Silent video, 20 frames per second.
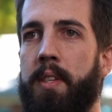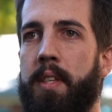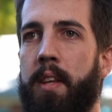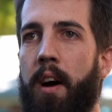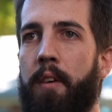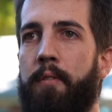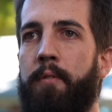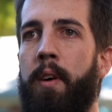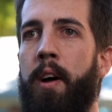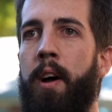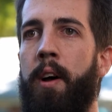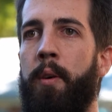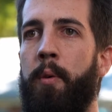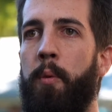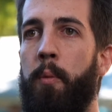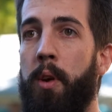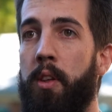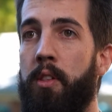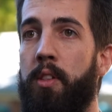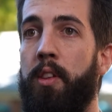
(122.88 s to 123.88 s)
stuff
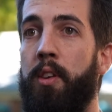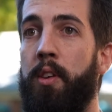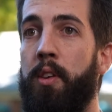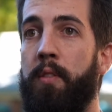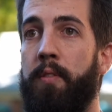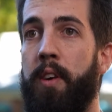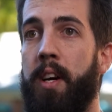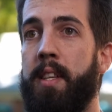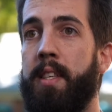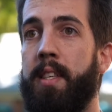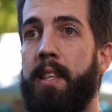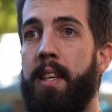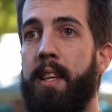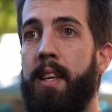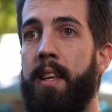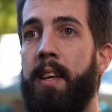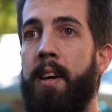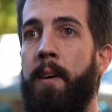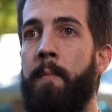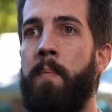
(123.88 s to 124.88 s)
with the
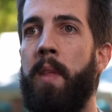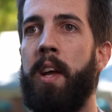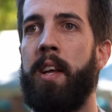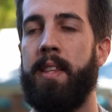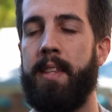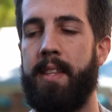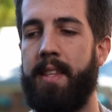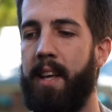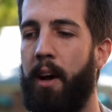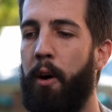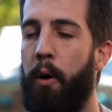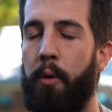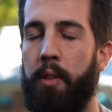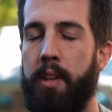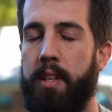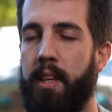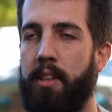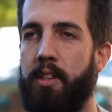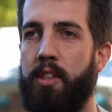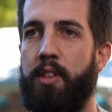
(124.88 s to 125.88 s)
university and tell all
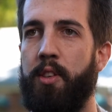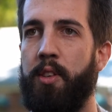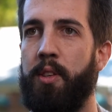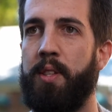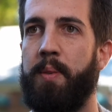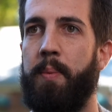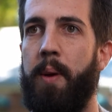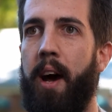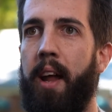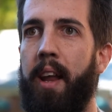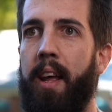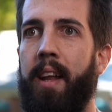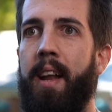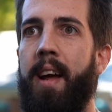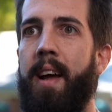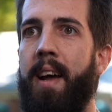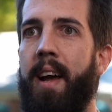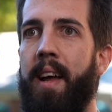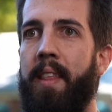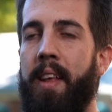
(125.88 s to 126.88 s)
these other students about it,
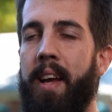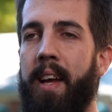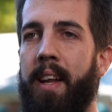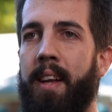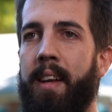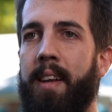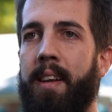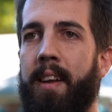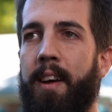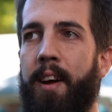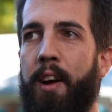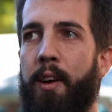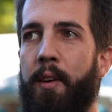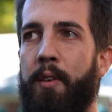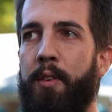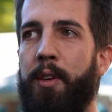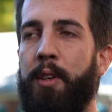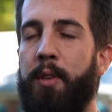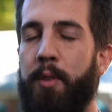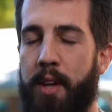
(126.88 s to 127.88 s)
and then
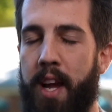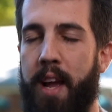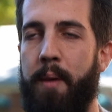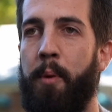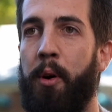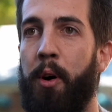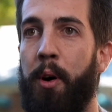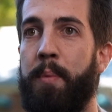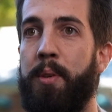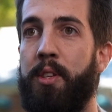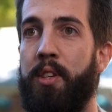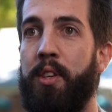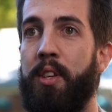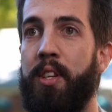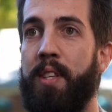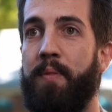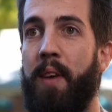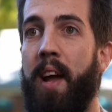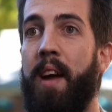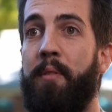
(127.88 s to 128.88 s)
create more
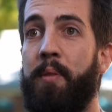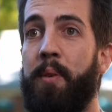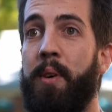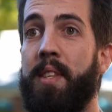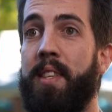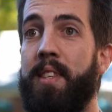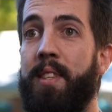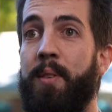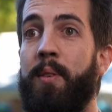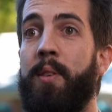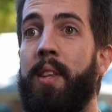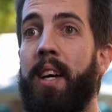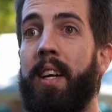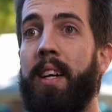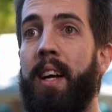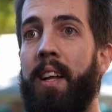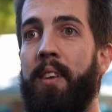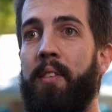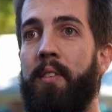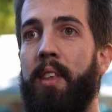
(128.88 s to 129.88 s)
opportunities for everyone to do that
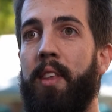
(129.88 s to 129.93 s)
kind of